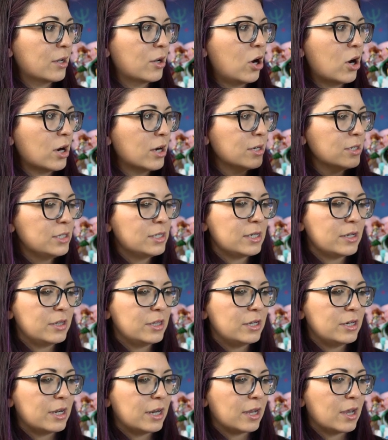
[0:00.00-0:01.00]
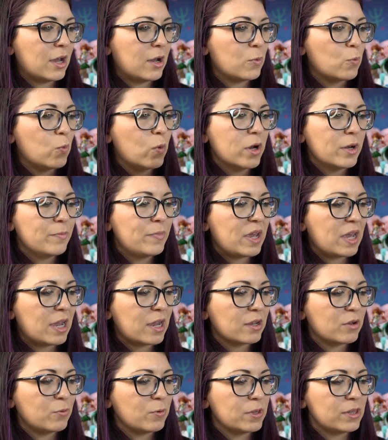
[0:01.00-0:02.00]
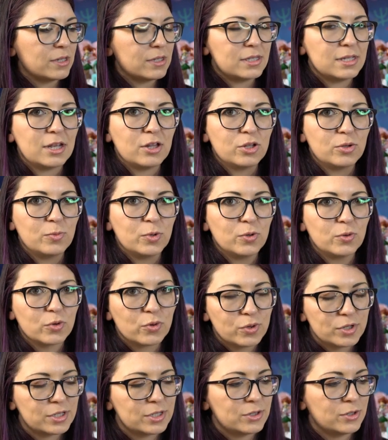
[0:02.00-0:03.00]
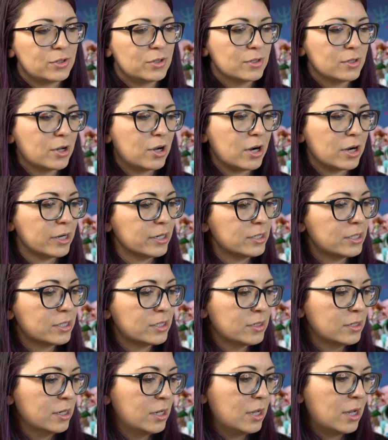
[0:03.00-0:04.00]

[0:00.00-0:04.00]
cards, and then I got one pack with the Sailor Moon Crystal cards.